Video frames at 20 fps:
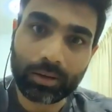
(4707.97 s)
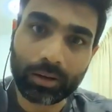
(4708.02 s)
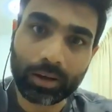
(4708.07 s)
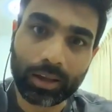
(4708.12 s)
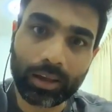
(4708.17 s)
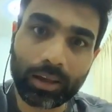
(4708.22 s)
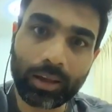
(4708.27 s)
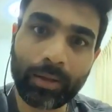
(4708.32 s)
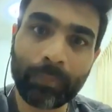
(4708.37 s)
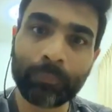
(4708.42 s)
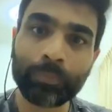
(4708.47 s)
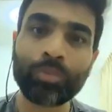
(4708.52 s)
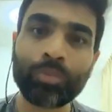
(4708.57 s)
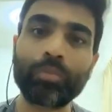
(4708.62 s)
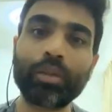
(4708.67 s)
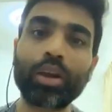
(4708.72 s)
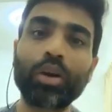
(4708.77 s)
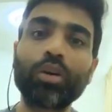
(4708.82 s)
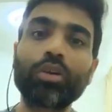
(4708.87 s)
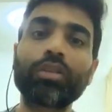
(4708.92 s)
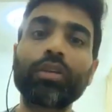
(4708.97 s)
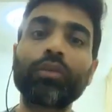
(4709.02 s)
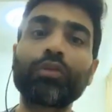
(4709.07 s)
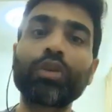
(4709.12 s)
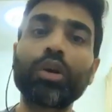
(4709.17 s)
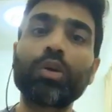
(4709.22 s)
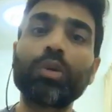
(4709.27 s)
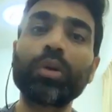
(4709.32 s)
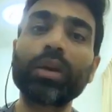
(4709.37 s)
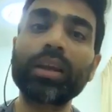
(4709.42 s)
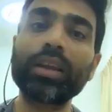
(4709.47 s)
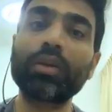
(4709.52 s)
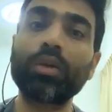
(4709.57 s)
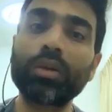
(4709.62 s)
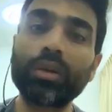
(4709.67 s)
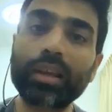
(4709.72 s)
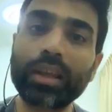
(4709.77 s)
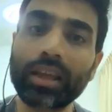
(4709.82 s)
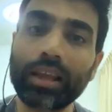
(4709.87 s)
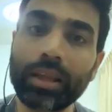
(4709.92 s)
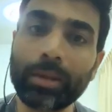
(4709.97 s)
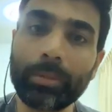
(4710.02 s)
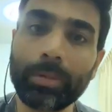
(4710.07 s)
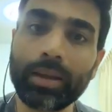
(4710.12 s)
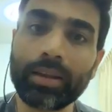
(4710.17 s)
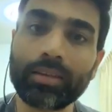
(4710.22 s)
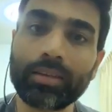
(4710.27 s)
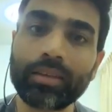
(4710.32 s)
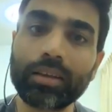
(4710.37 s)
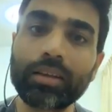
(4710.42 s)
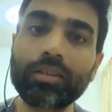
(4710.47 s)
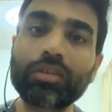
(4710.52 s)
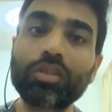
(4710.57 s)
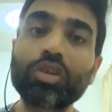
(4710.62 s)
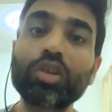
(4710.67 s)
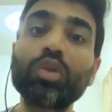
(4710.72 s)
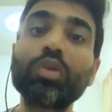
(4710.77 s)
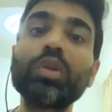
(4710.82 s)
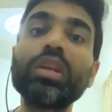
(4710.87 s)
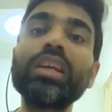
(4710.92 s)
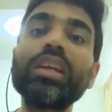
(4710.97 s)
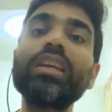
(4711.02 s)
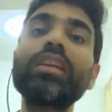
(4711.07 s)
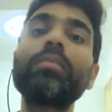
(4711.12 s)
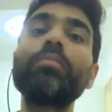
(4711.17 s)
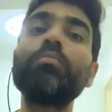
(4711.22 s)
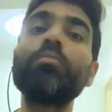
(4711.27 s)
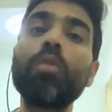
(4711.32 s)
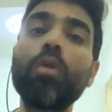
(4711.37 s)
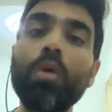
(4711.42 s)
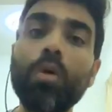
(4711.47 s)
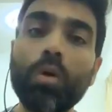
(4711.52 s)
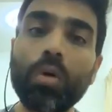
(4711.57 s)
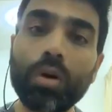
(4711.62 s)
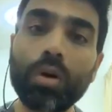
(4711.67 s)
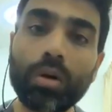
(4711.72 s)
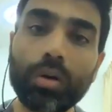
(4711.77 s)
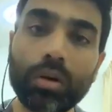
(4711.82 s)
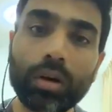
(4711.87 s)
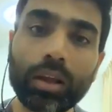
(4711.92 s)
Okay. Because if you're doing it on daily basis, you need more.